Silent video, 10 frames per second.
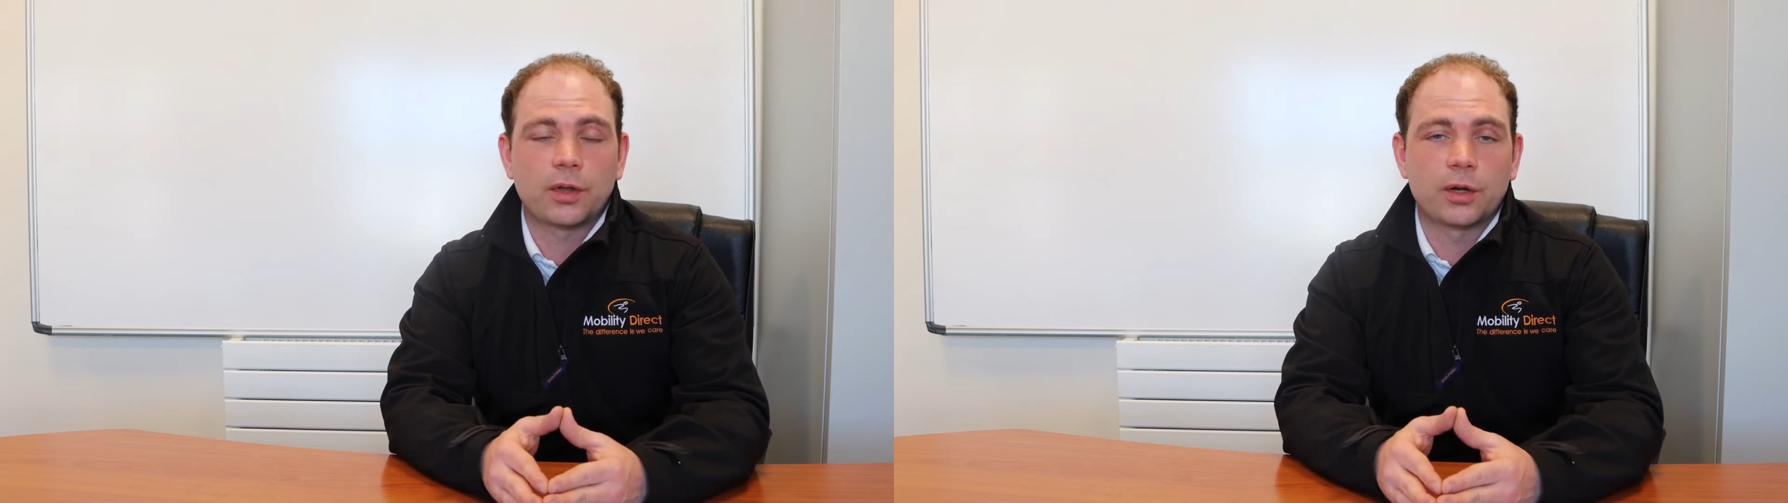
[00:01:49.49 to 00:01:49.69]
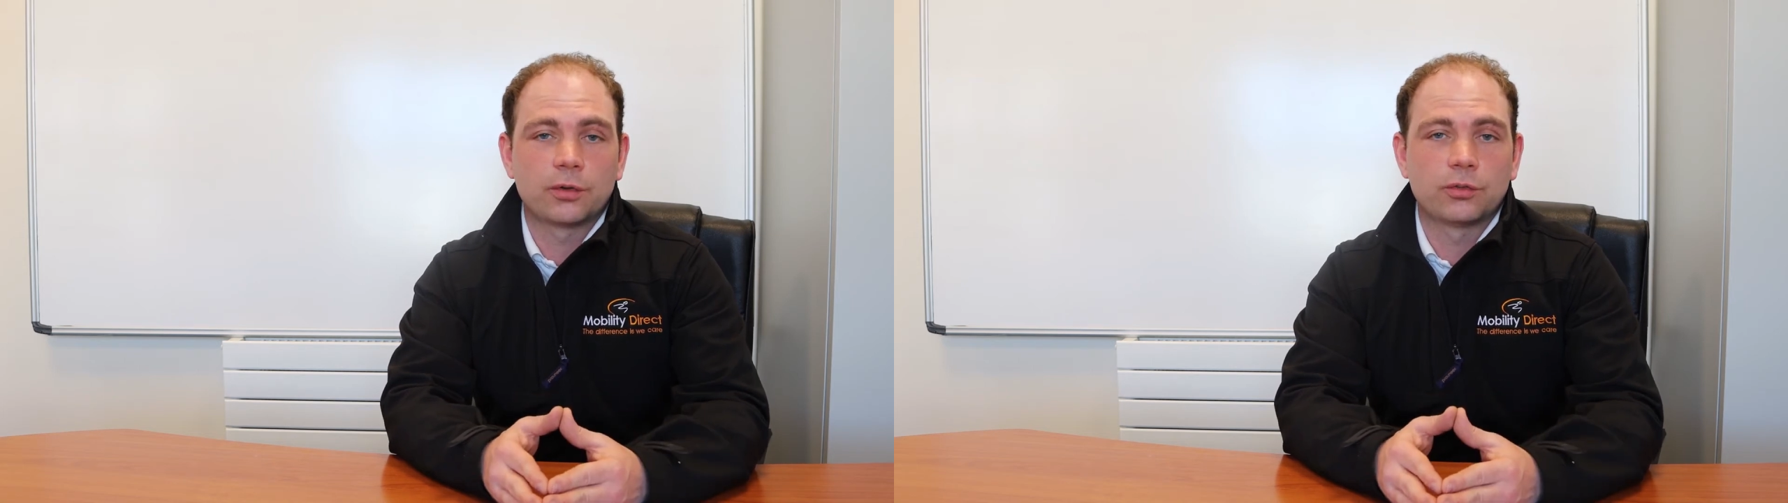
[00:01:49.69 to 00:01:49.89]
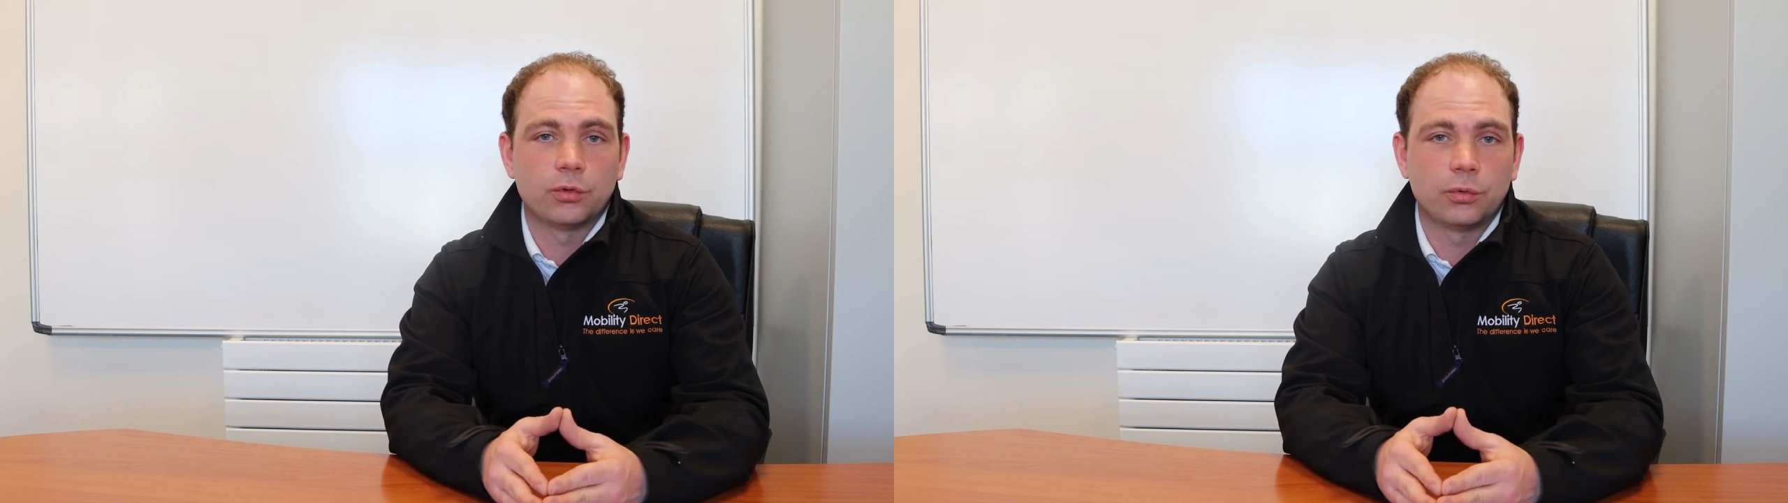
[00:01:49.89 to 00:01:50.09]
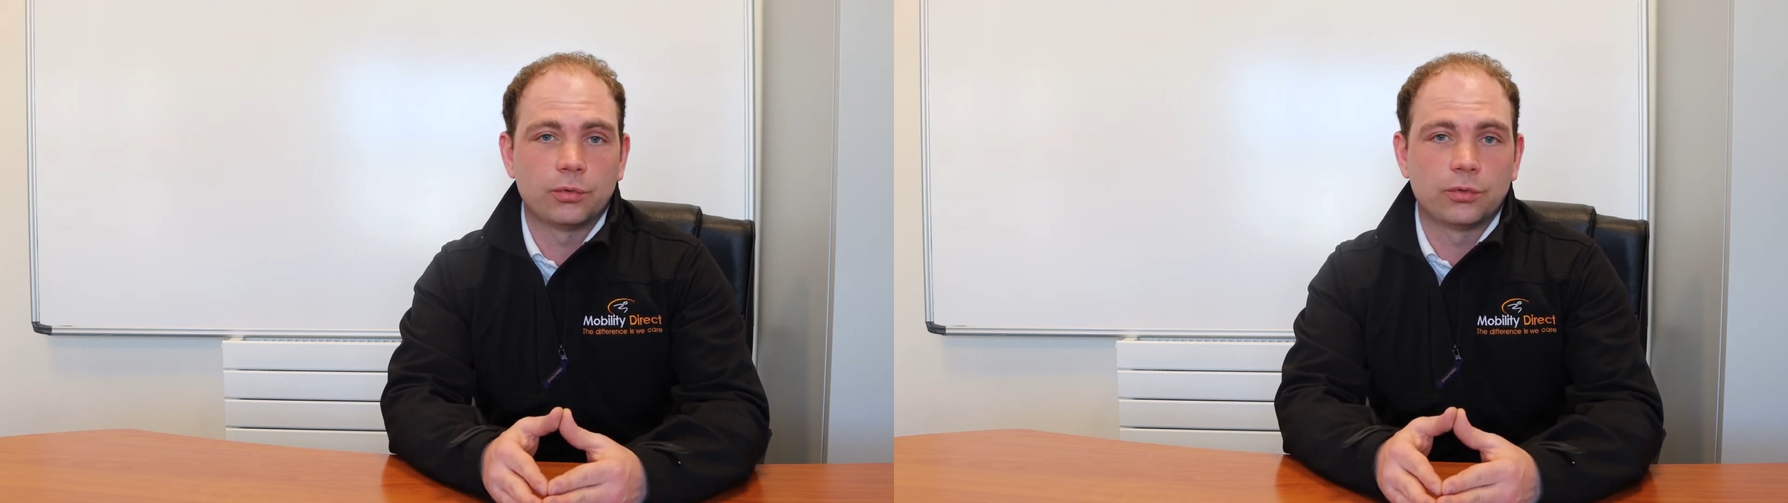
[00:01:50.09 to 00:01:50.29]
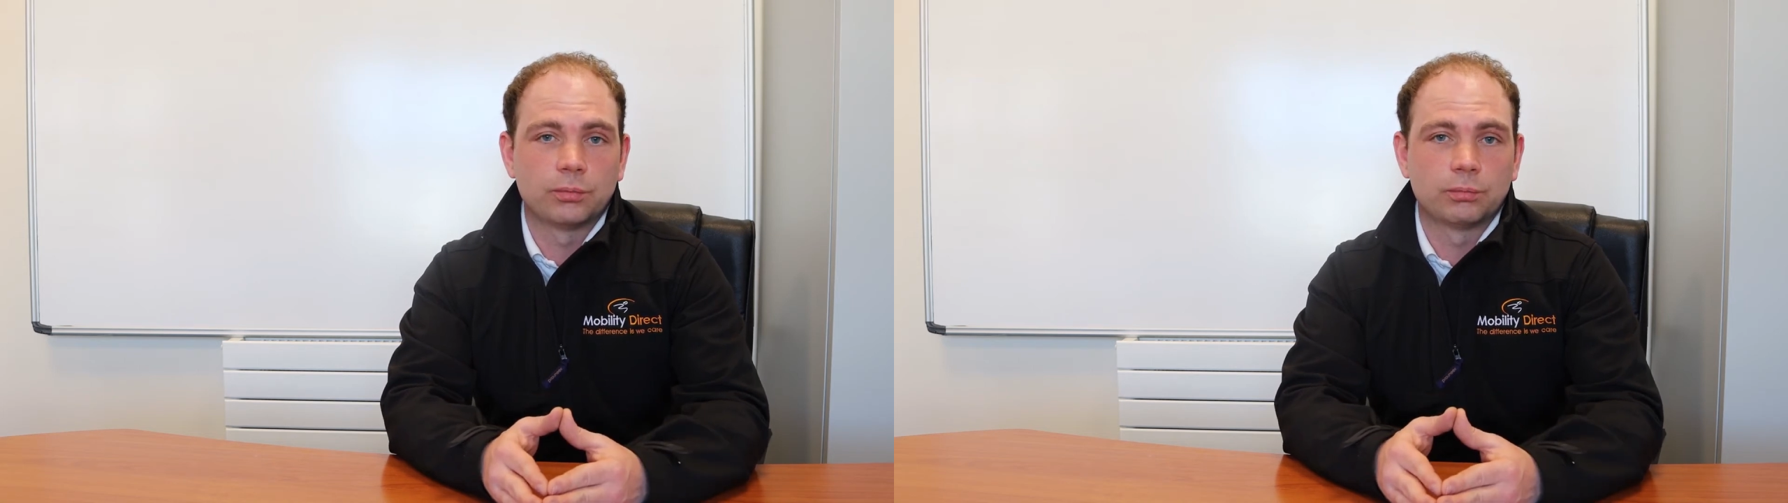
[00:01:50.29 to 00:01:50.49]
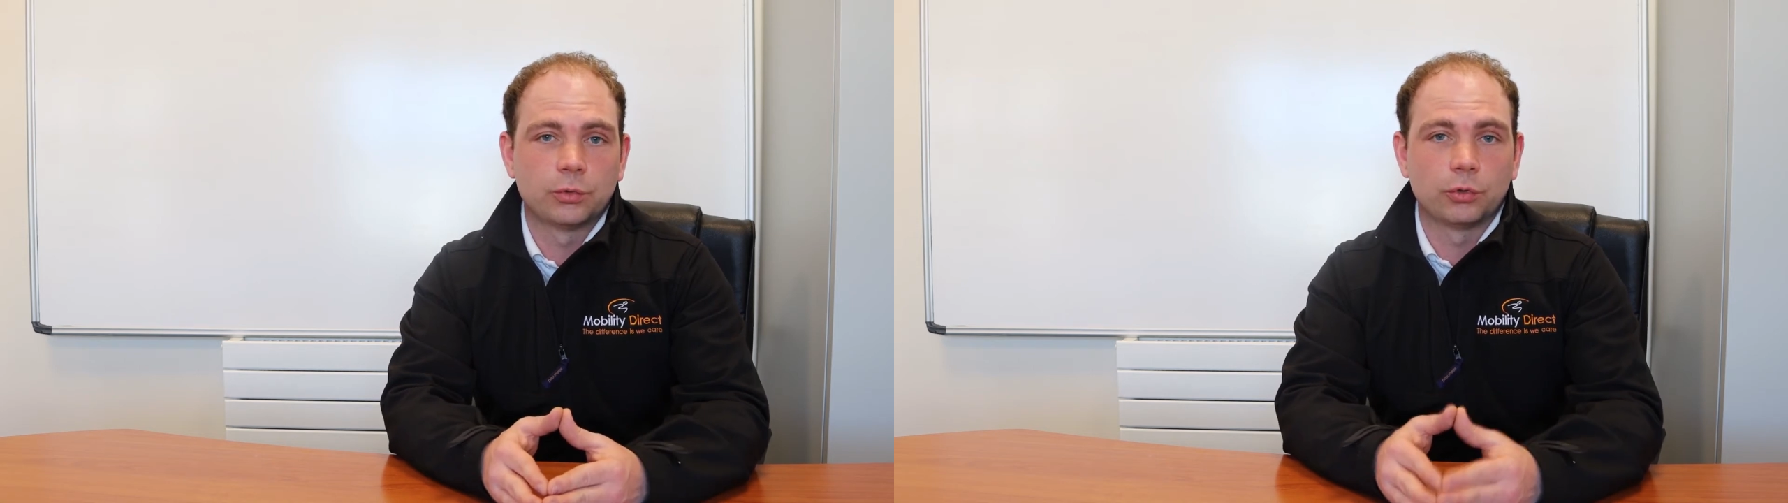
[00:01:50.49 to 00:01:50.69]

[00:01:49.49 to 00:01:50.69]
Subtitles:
tyres don't